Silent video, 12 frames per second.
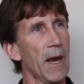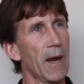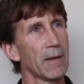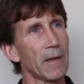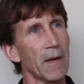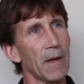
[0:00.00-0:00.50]

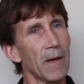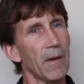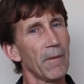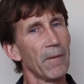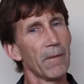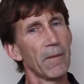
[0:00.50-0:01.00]
at
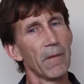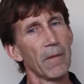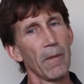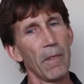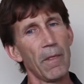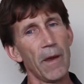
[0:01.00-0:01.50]

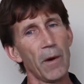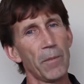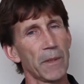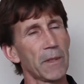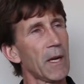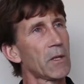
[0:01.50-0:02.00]
their
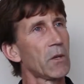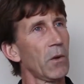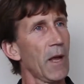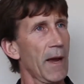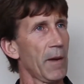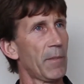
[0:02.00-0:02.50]
potential
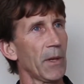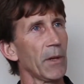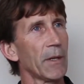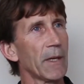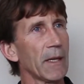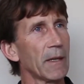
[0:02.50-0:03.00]

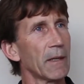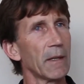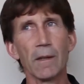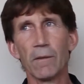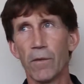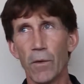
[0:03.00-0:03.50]
liability
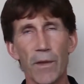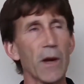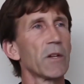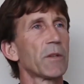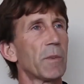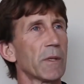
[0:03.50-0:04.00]
for
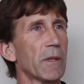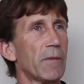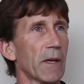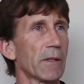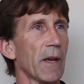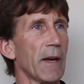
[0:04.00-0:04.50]
their
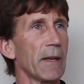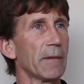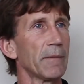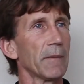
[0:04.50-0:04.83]
specific site.